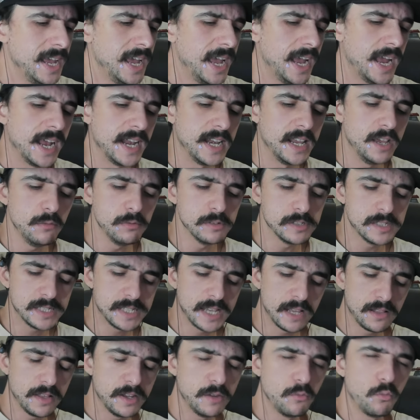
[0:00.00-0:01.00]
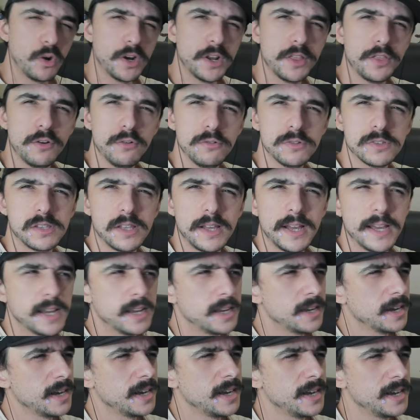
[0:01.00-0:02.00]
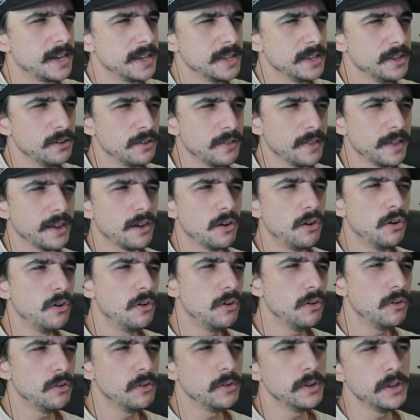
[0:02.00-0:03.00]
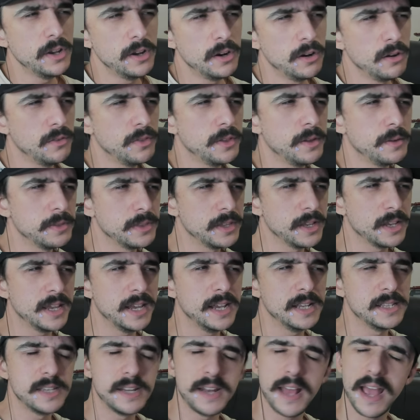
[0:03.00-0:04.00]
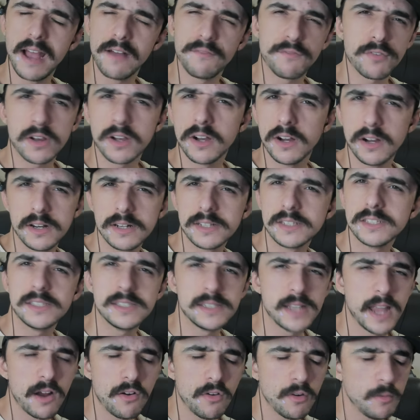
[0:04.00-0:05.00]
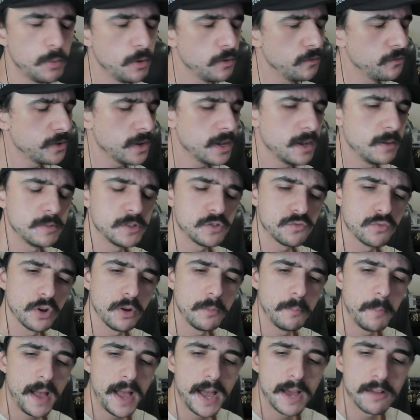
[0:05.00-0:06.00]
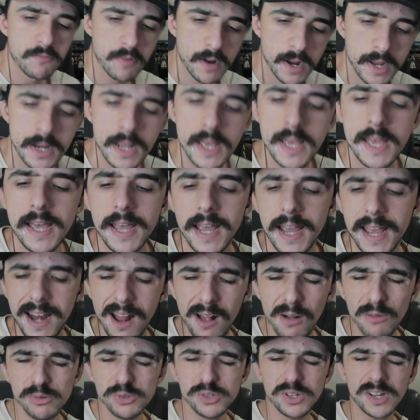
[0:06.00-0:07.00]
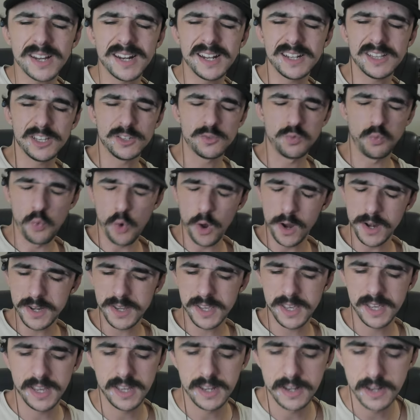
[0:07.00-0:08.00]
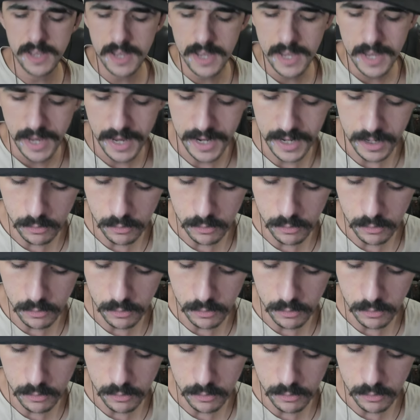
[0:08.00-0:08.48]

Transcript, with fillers: and he was selling one of those like uh, you know like oh you know the, the kids in africa it's terrible for them it's real bad right and i was looking at this one kid and he